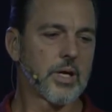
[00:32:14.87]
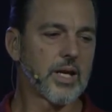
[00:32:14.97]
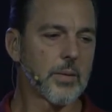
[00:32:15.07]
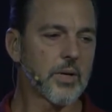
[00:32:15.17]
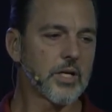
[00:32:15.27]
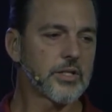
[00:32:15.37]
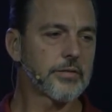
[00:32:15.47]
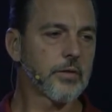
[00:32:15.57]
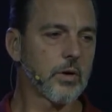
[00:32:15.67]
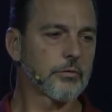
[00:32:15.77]
anemones
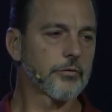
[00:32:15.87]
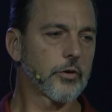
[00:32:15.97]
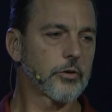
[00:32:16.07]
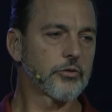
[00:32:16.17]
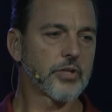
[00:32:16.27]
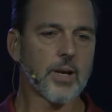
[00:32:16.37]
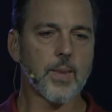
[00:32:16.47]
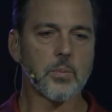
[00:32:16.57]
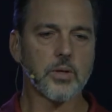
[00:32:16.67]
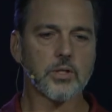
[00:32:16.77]
evolved first,
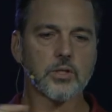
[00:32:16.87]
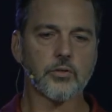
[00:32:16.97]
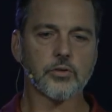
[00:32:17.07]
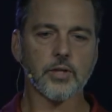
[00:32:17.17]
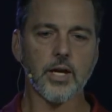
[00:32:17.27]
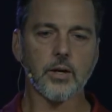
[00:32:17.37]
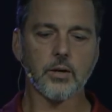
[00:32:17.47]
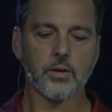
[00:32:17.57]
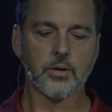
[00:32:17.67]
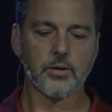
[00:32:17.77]
and then millions of years
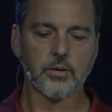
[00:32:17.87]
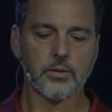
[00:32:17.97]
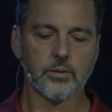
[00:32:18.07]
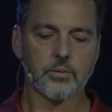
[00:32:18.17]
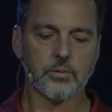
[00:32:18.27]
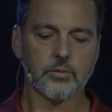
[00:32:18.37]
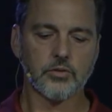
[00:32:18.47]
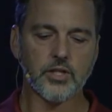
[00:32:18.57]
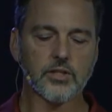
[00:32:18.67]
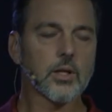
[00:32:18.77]
later,
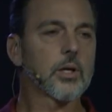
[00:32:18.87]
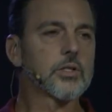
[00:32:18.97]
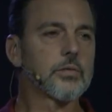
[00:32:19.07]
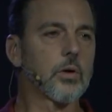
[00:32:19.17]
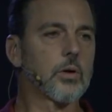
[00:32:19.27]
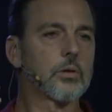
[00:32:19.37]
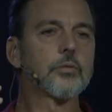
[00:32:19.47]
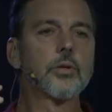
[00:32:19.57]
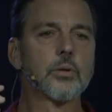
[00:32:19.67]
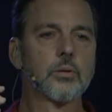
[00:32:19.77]
sea slugs
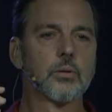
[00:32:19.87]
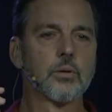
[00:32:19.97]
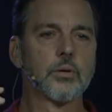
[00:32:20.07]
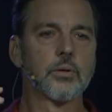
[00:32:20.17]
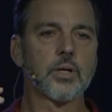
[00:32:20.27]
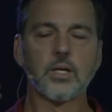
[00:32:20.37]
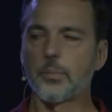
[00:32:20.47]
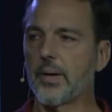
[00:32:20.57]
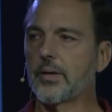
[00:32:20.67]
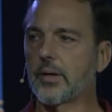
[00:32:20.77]
evolved
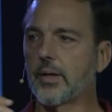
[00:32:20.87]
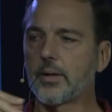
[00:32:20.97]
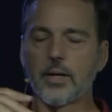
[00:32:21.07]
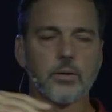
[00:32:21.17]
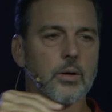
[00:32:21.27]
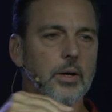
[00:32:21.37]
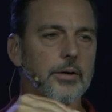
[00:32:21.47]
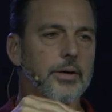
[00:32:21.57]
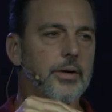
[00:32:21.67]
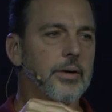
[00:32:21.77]
independently later
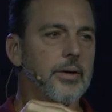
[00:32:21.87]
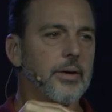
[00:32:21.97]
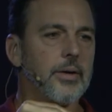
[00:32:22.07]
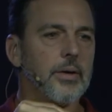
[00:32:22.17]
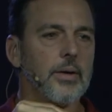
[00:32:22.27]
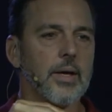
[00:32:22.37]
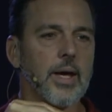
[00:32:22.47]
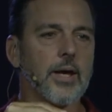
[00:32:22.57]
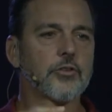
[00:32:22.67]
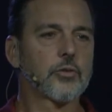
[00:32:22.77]
on.
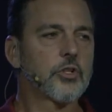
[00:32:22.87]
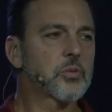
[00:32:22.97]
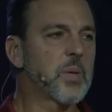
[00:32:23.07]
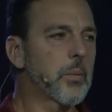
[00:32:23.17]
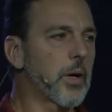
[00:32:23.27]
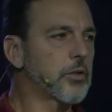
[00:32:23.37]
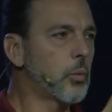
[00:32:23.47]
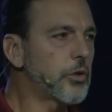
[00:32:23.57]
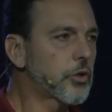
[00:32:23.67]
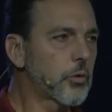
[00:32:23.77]
And so just memorize
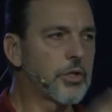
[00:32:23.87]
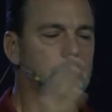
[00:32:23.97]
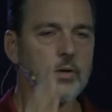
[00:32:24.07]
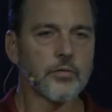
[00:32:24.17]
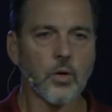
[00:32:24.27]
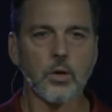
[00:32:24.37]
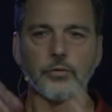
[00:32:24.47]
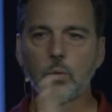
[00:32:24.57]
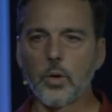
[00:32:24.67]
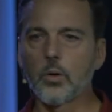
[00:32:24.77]
which creature
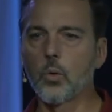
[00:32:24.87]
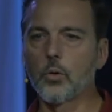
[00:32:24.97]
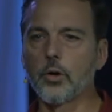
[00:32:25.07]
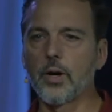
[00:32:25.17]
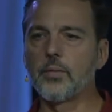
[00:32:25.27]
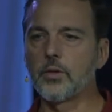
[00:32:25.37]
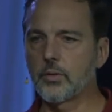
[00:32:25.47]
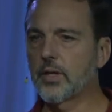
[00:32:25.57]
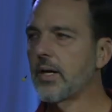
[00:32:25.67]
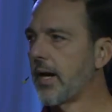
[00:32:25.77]
evolved in what order, and then
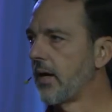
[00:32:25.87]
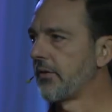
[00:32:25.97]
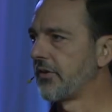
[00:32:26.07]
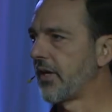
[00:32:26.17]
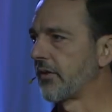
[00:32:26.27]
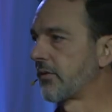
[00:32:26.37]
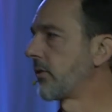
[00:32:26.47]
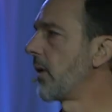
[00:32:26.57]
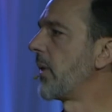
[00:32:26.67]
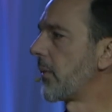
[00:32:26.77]
you'll get an A on the test.
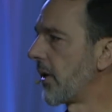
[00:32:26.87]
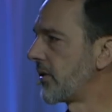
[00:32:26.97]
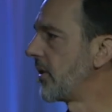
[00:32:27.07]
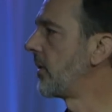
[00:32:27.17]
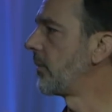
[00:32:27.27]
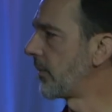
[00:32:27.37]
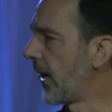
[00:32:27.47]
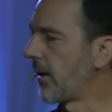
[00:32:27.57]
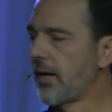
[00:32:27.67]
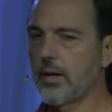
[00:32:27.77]
So I memorized it and
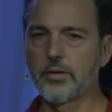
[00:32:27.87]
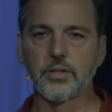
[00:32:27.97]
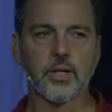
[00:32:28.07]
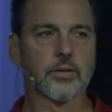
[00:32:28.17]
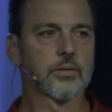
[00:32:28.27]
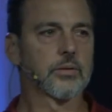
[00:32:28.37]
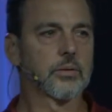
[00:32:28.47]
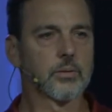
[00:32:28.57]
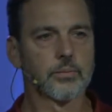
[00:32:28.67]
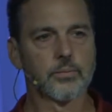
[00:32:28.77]
got an A on the test,
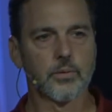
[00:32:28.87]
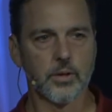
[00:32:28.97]
or